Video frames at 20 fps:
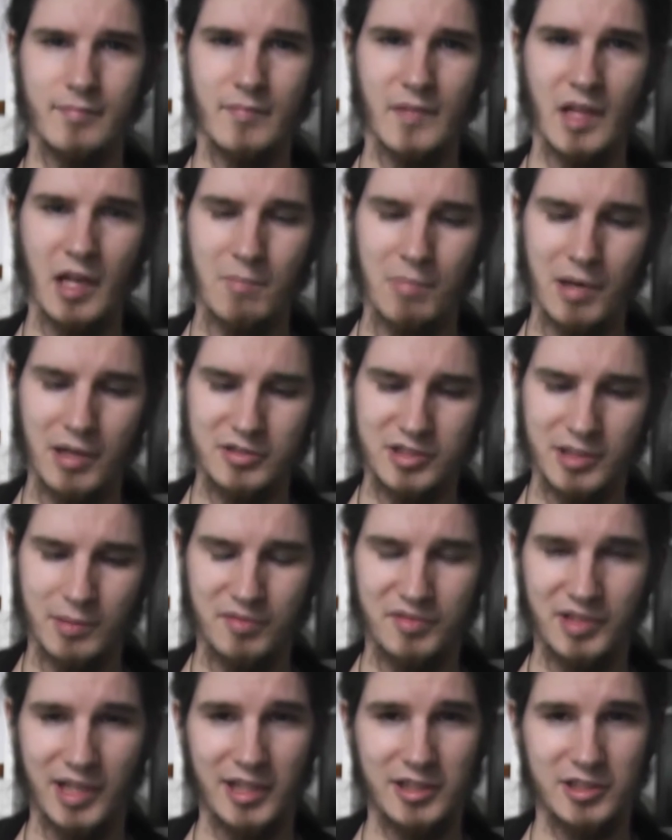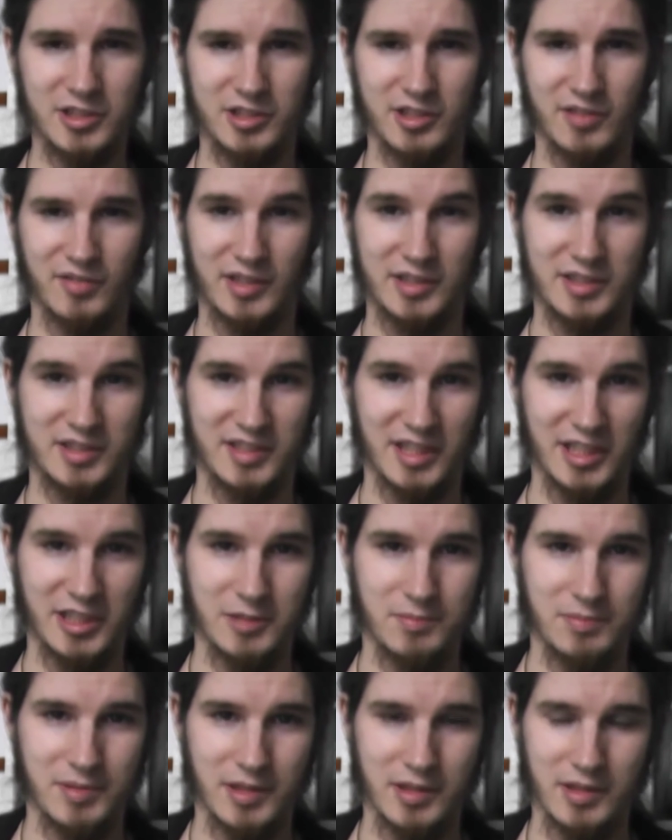about some of the other stuff, like
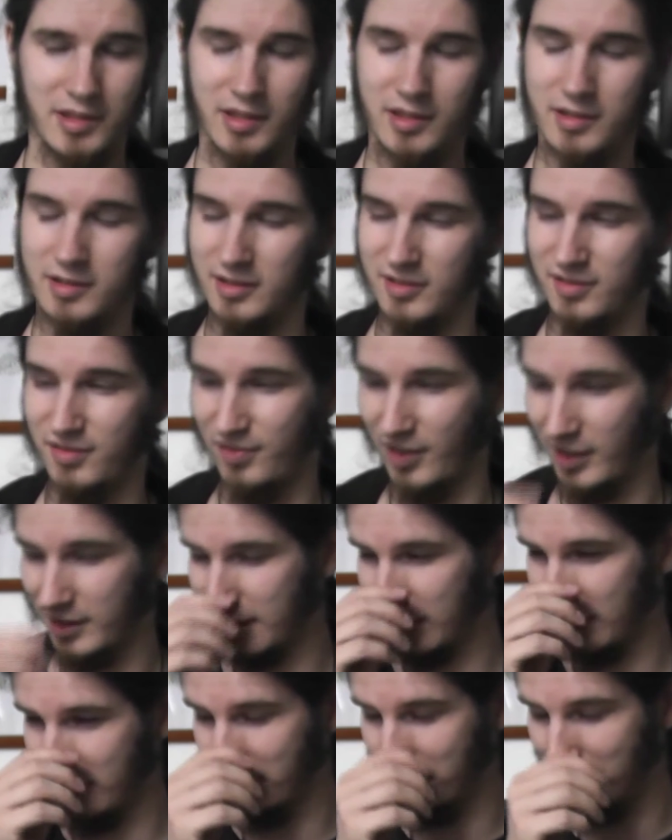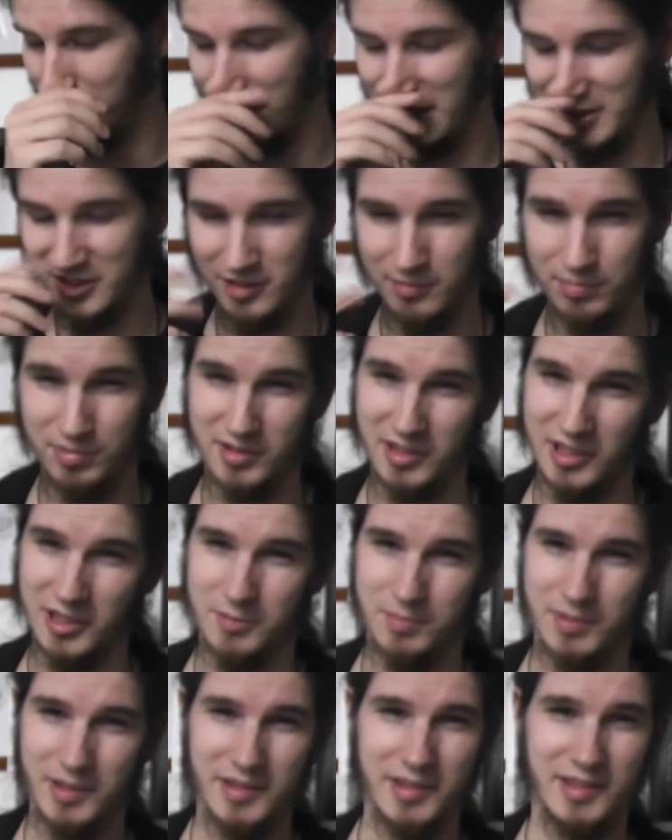Stage Builder, this fucking messed up
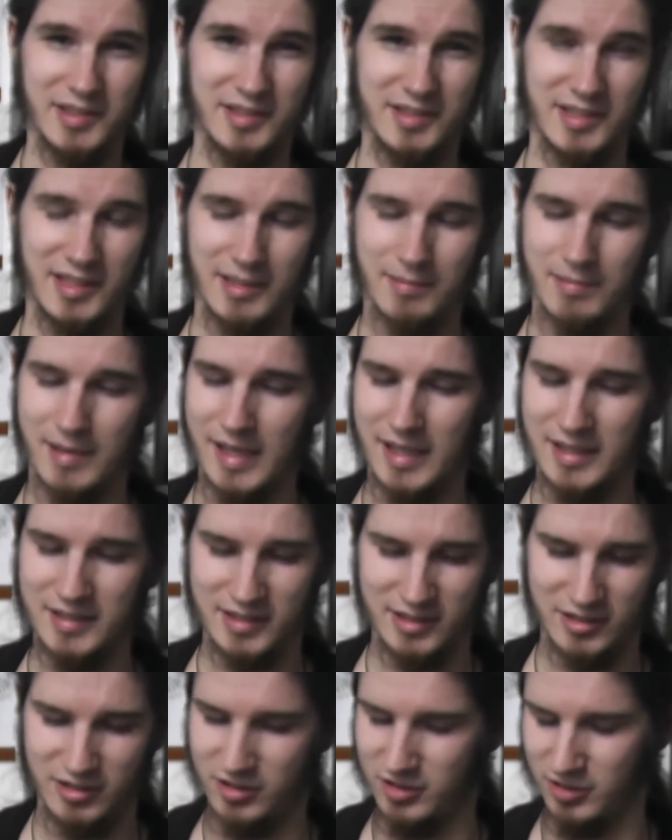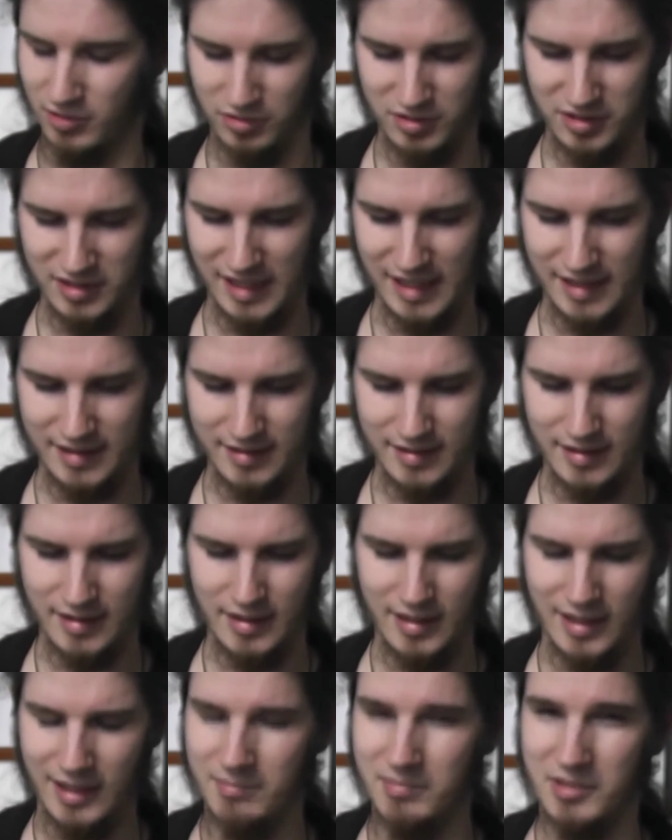Stage Builder this game has, it's so sad.
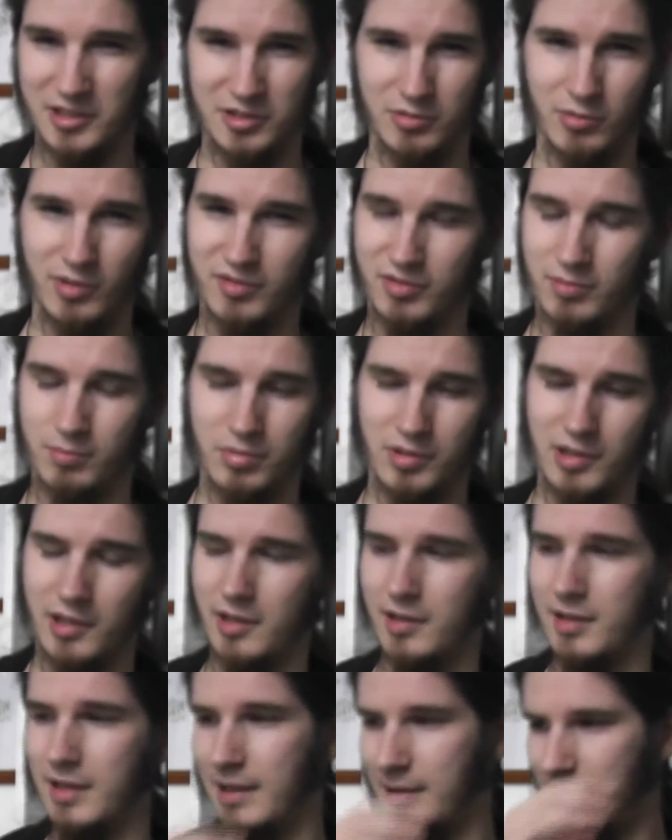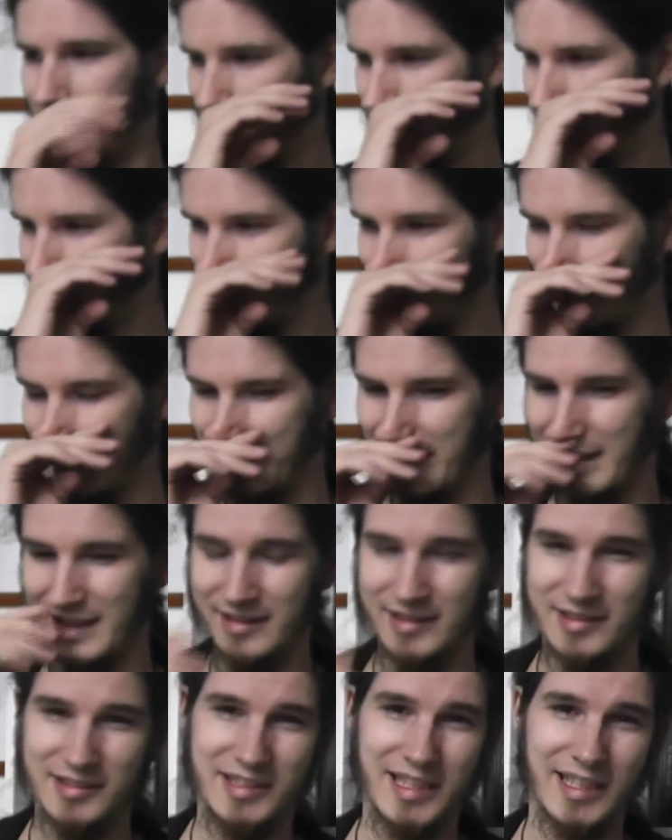I miss the one from Brawl. And
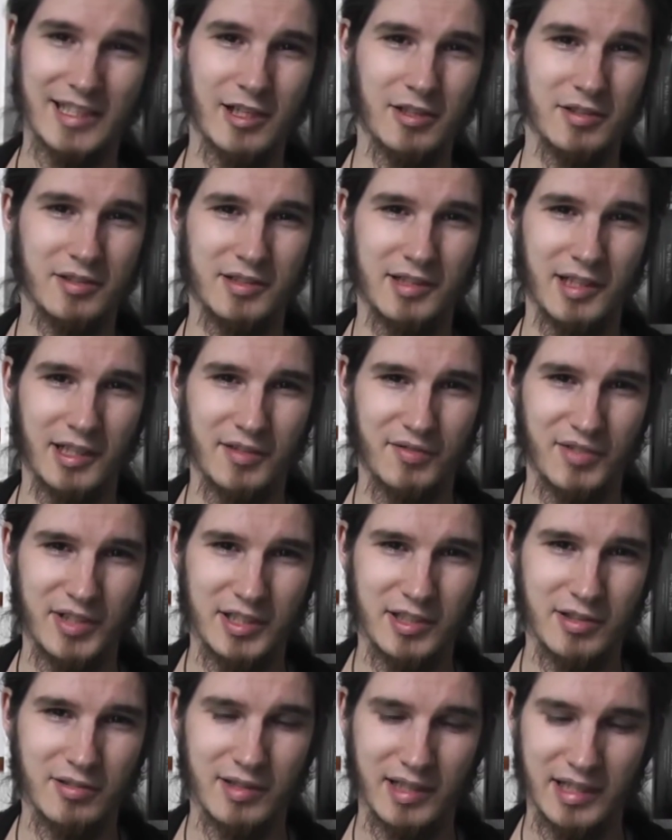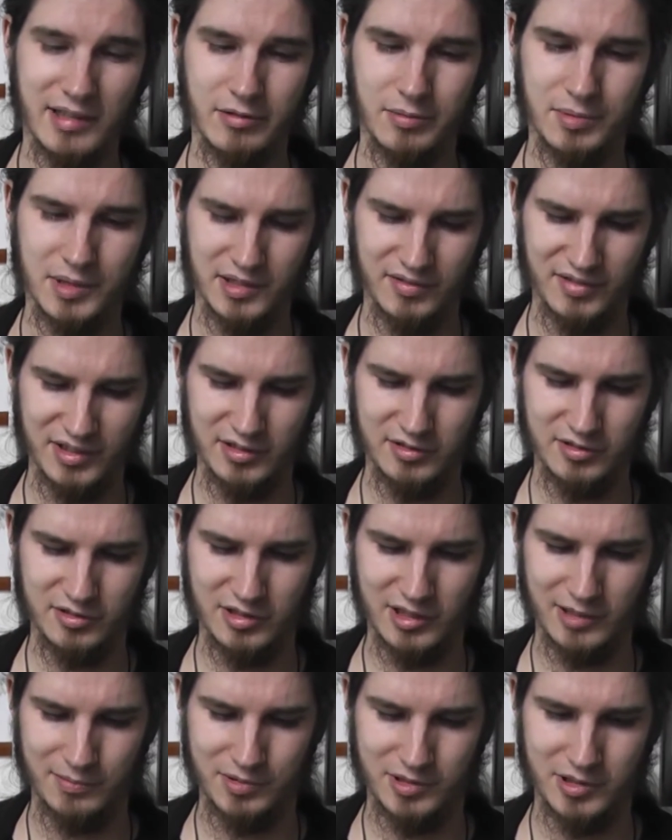then check out the other video, the link will be in the video
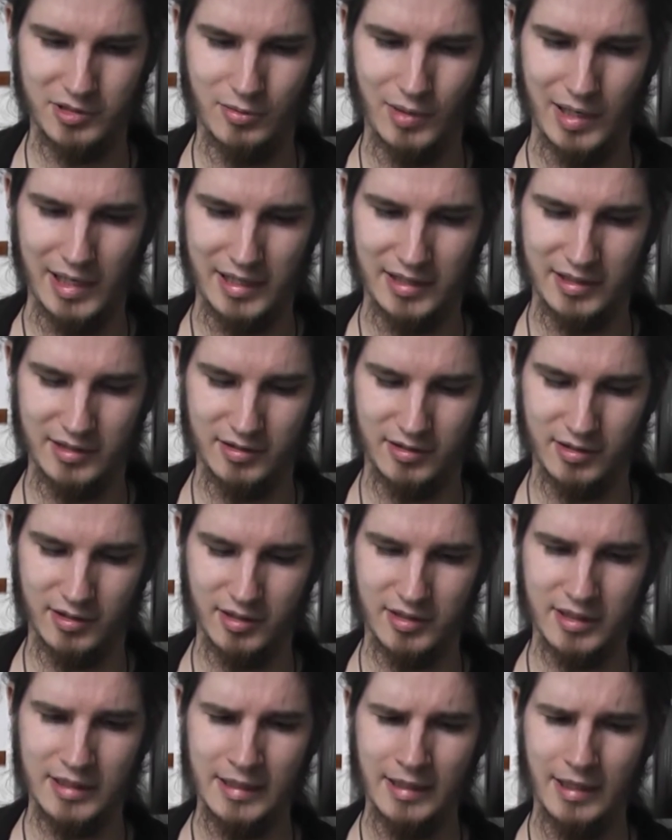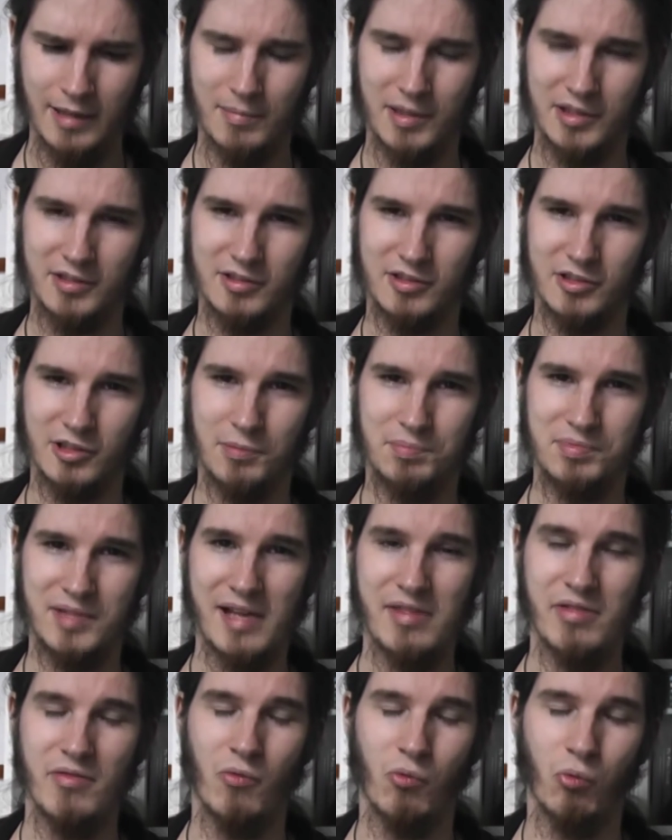description, where I talk about the top
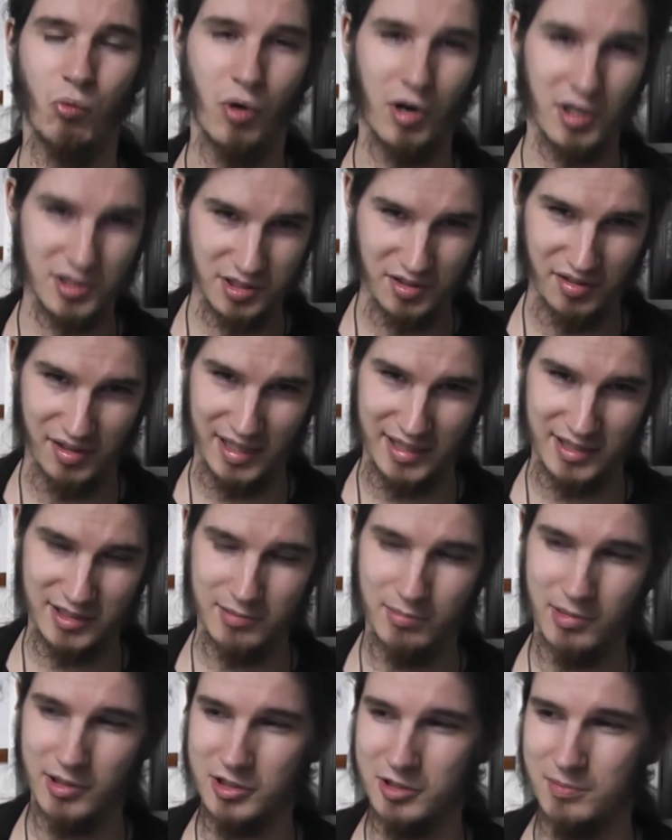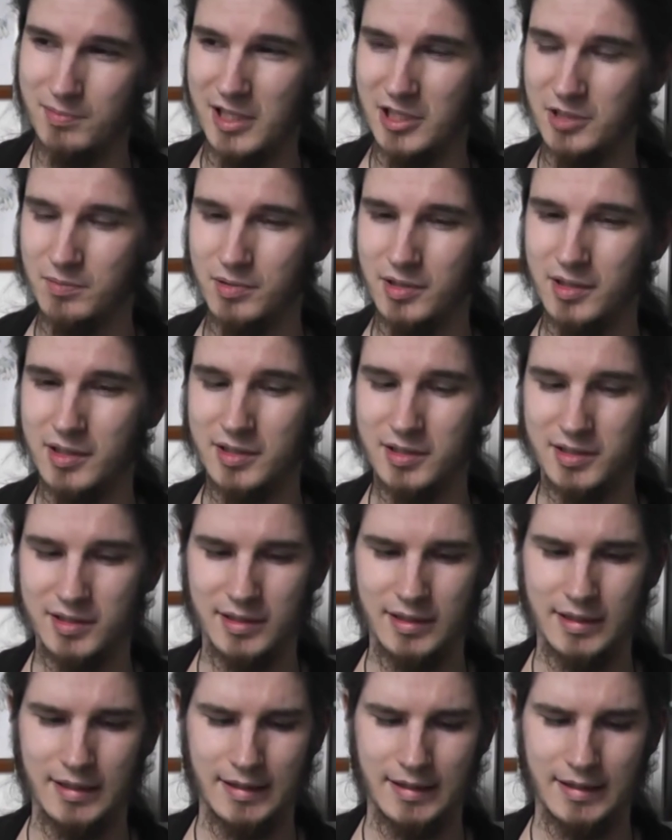10 worst things about Smash Bros.